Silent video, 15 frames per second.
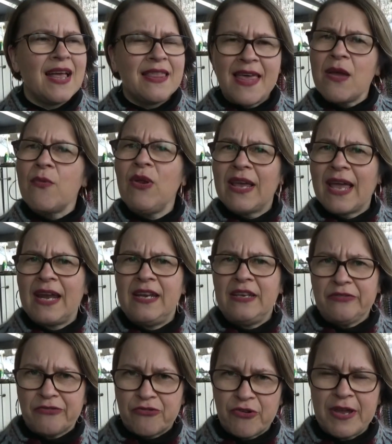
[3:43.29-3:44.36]
They will get it
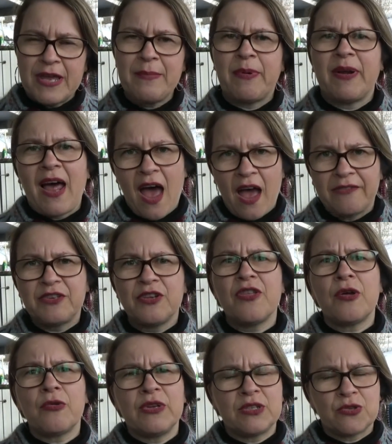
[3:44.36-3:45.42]
free, but after
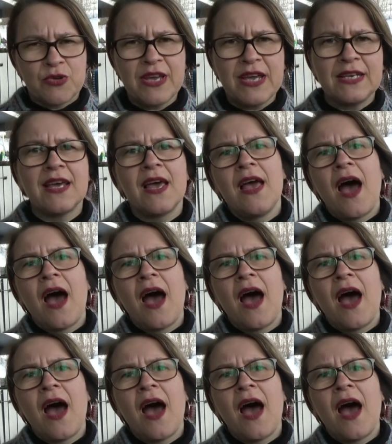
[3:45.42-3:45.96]
the retreat